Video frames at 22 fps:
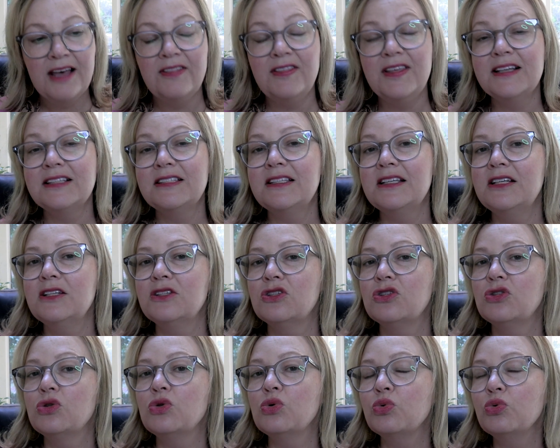This
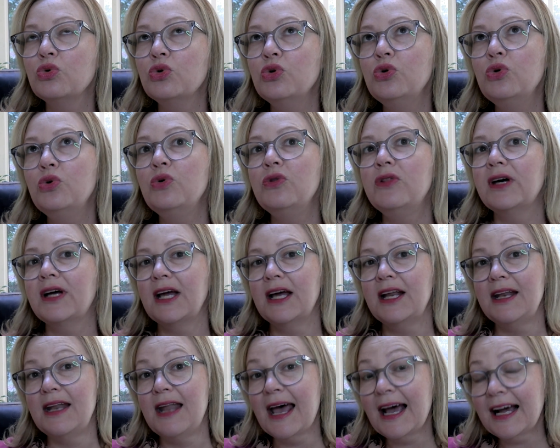is through the
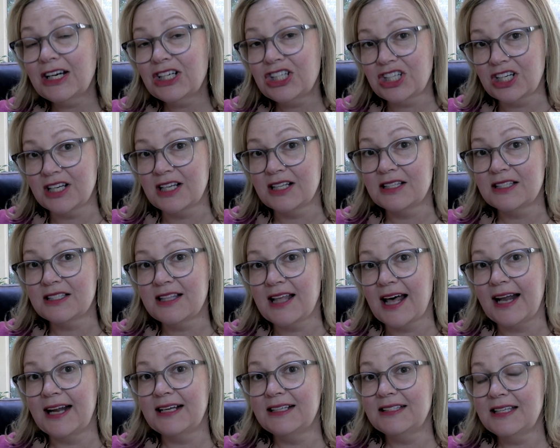connection connections
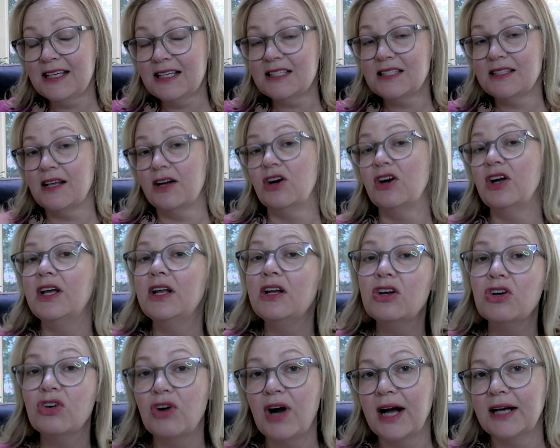that exist that are
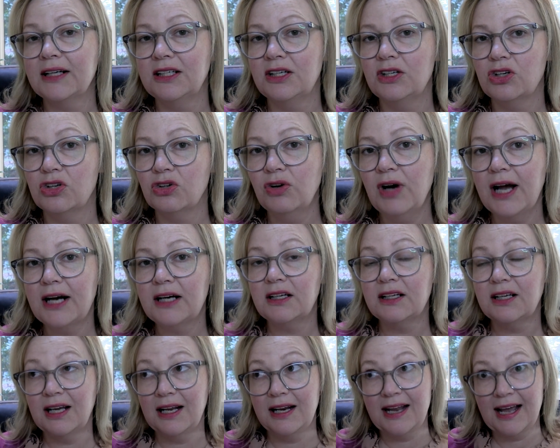indirect and
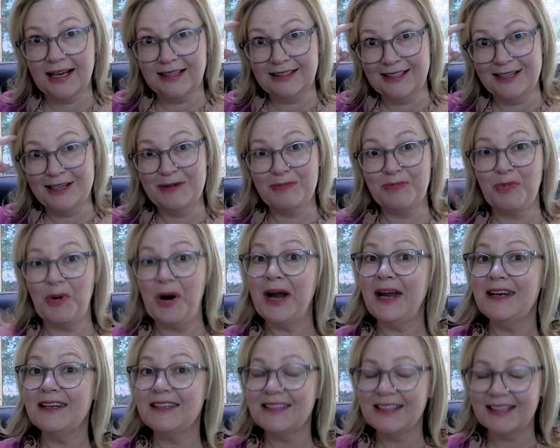direct, connecting
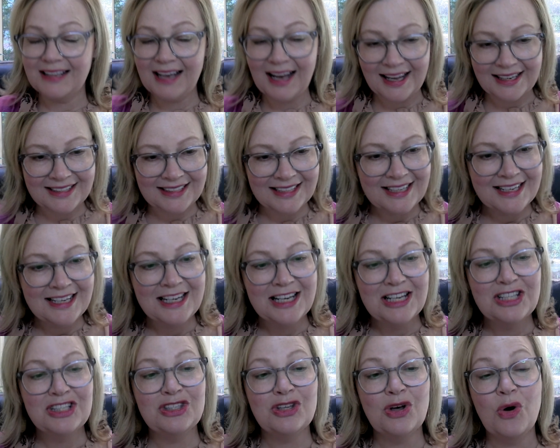brain to gut.
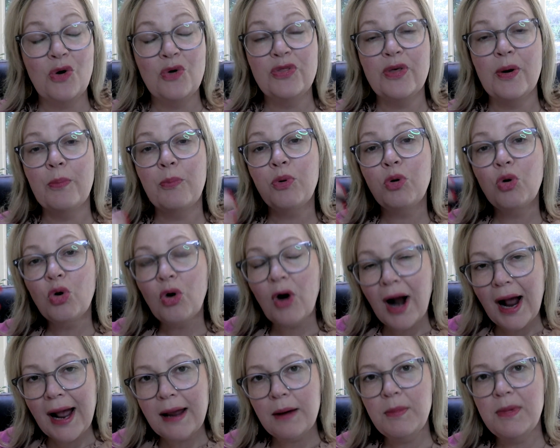So, the
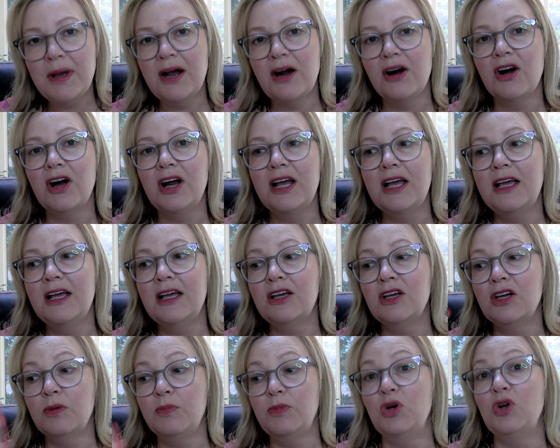
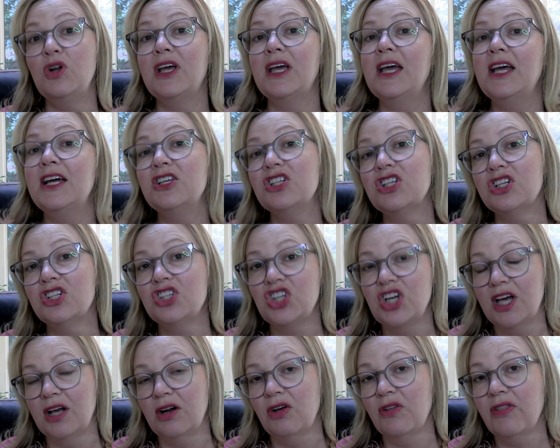primary communication
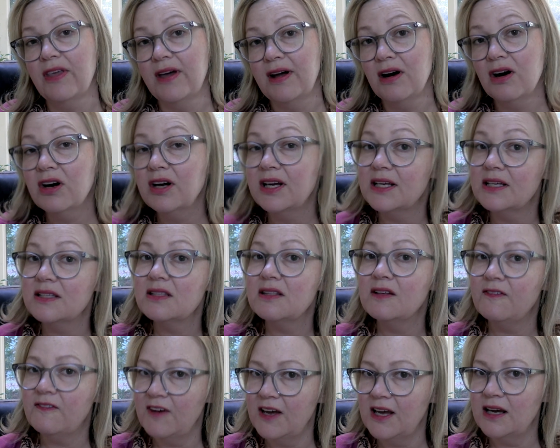channel there is
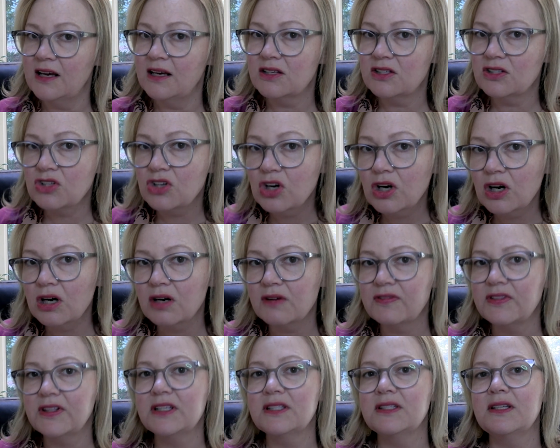the vagus
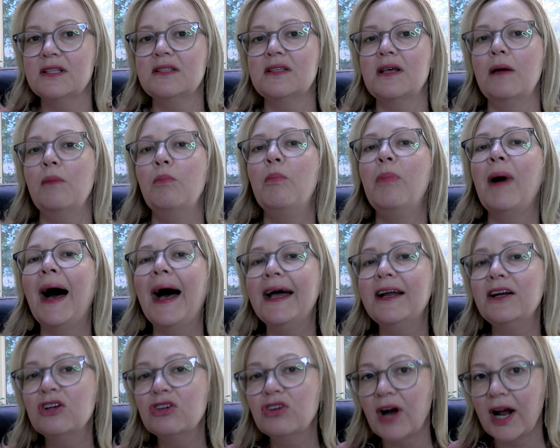nerve. This is a
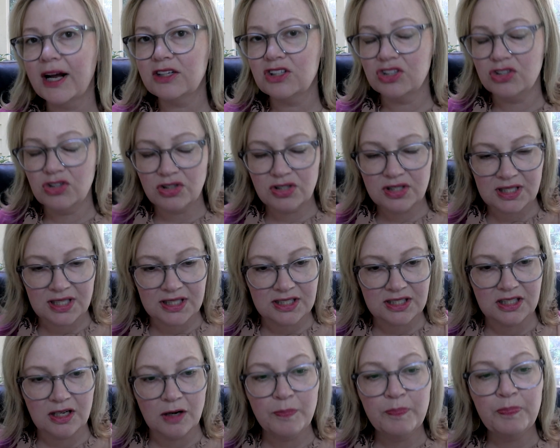bidirectional
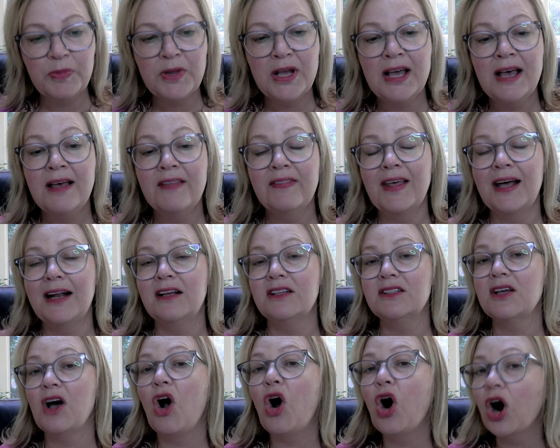system that
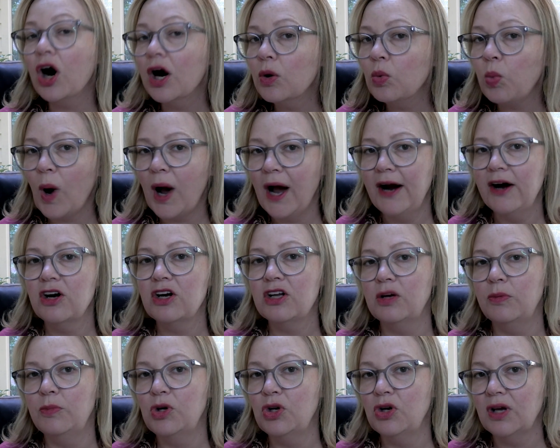is hardwired
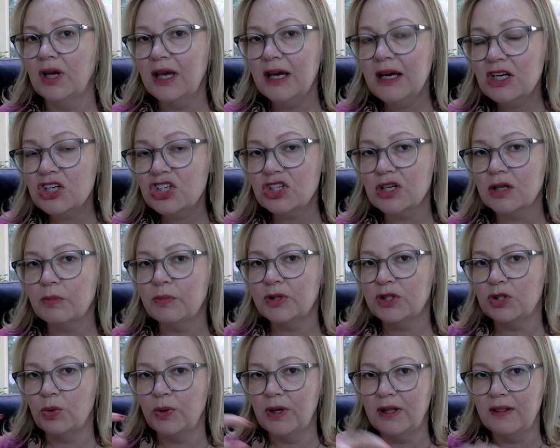communication
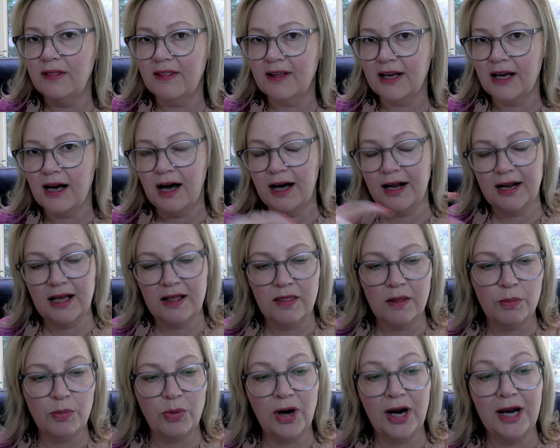between the gut
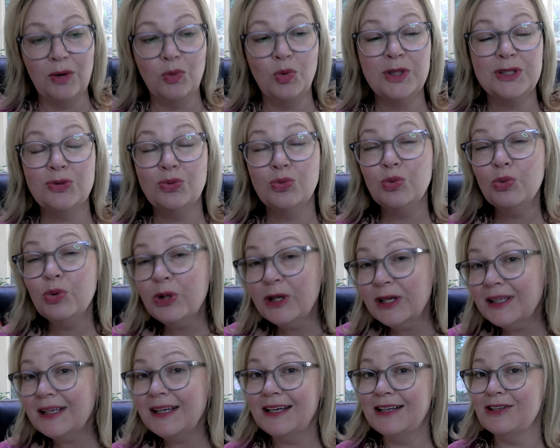and the brain. What's
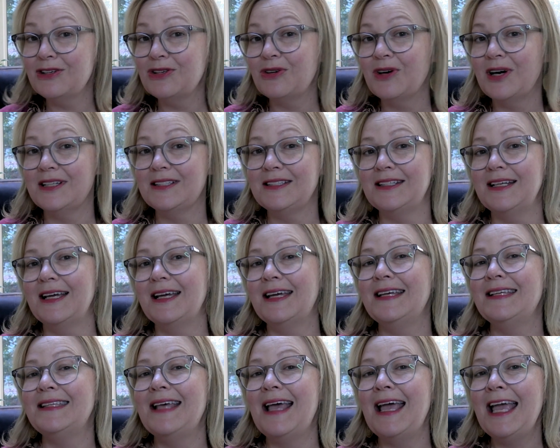really
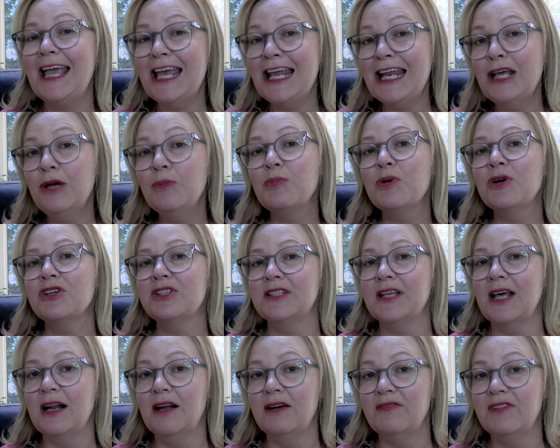interesting is
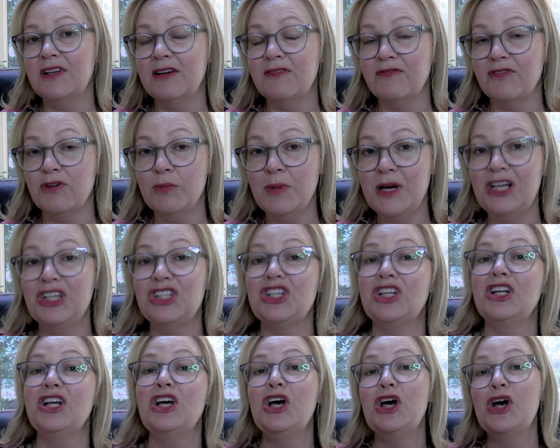80% of the
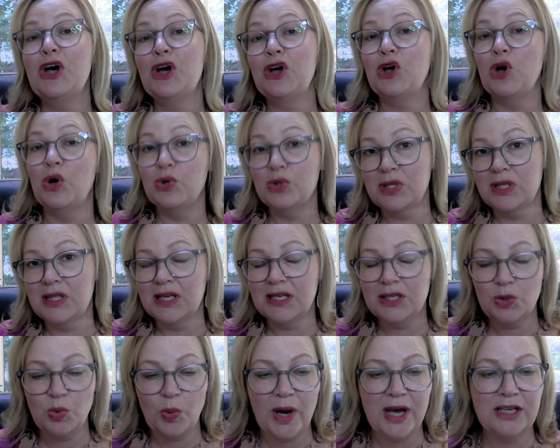information goes
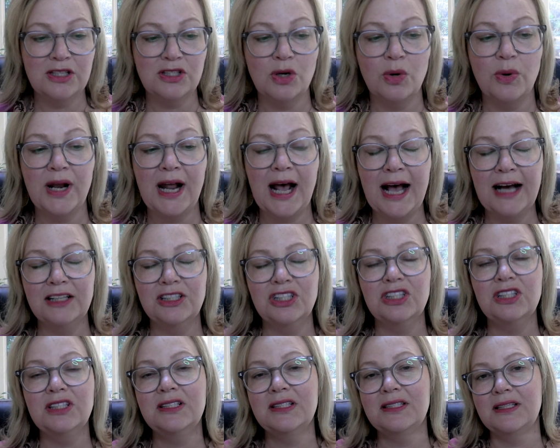this way. So, it
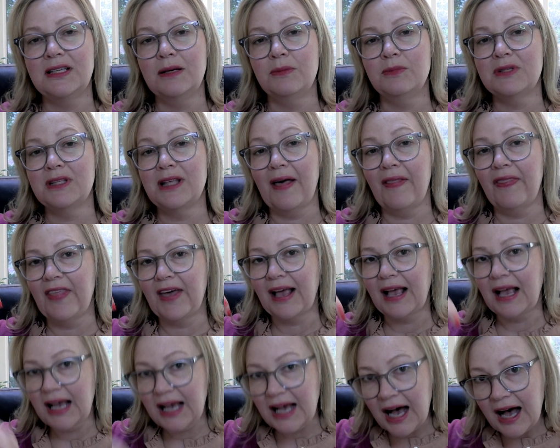actually seems that the
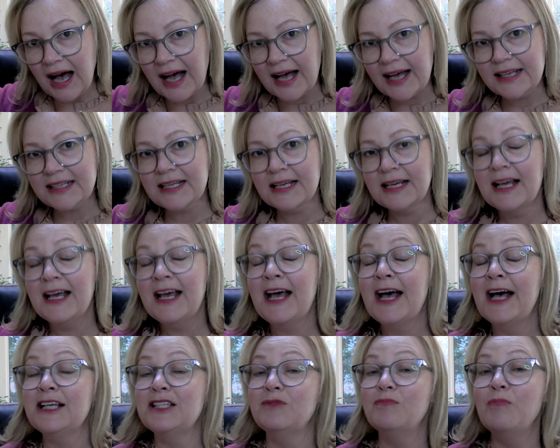gut
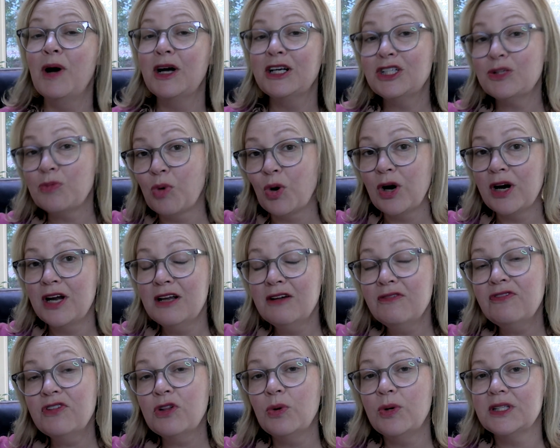has much more
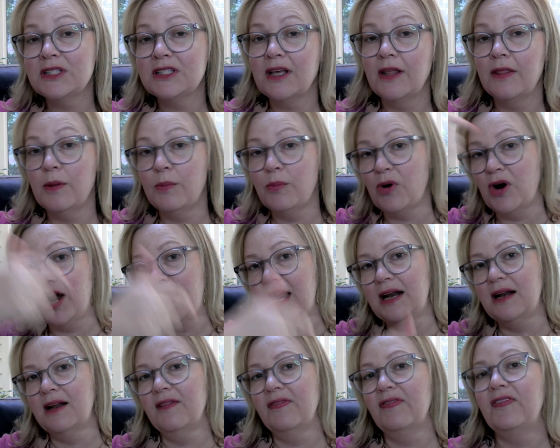influence on the
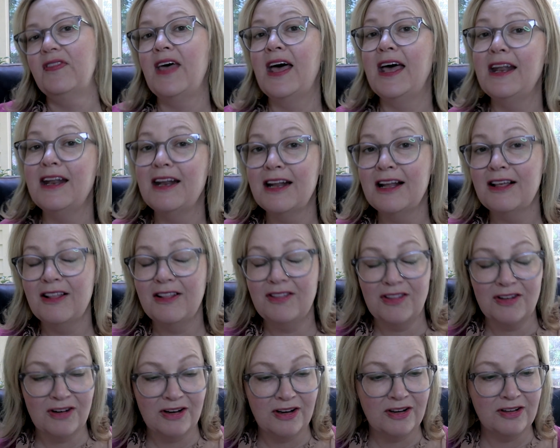brain than
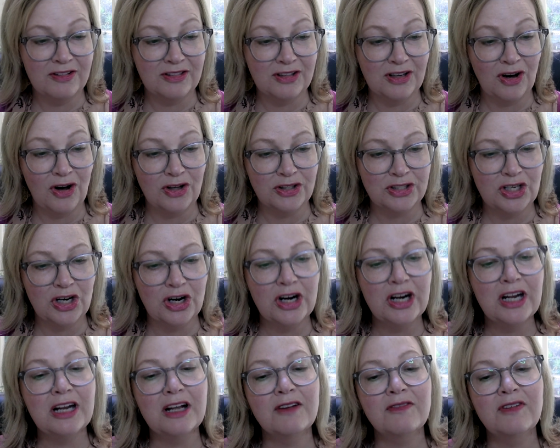the, the
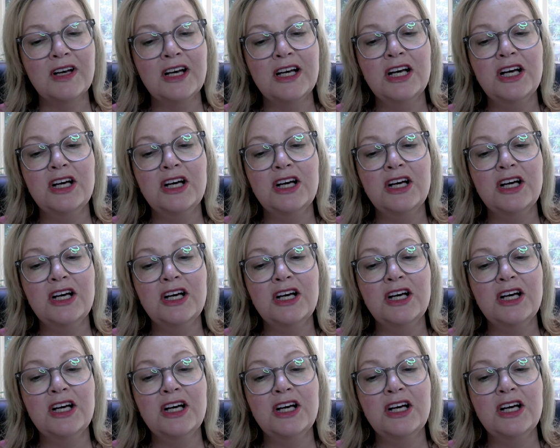alternative.